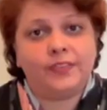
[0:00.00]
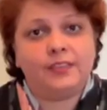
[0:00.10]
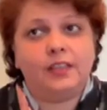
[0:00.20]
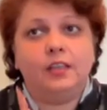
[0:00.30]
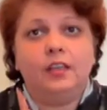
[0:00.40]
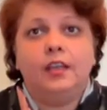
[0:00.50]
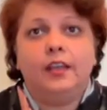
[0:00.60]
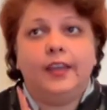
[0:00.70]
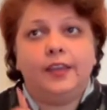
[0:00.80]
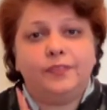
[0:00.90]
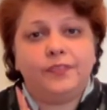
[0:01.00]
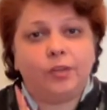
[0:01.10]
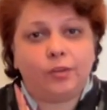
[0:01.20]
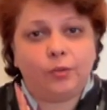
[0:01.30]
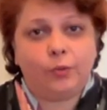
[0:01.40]
obviously, if
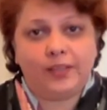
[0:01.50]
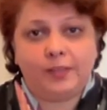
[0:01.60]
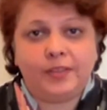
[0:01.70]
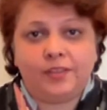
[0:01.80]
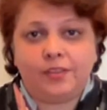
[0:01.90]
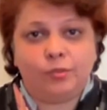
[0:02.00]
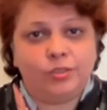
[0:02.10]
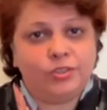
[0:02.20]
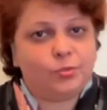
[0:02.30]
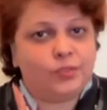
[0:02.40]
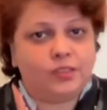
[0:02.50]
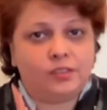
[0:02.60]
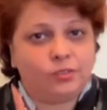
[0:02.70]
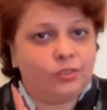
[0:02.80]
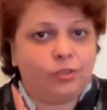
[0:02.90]
your holding period is only 2
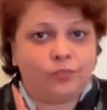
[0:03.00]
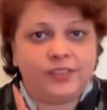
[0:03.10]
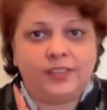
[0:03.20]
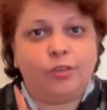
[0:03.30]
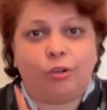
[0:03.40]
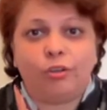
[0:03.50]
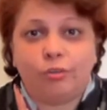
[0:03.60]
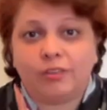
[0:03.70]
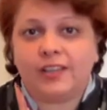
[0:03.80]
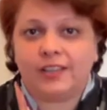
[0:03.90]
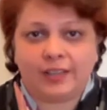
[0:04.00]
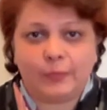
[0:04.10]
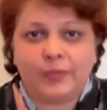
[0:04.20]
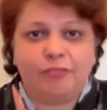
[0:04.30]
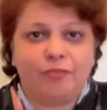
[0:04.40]
years, you can obviously not look at an
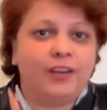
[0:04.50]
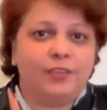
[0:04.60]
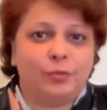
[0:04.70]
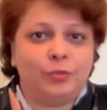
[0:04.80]
equity fund.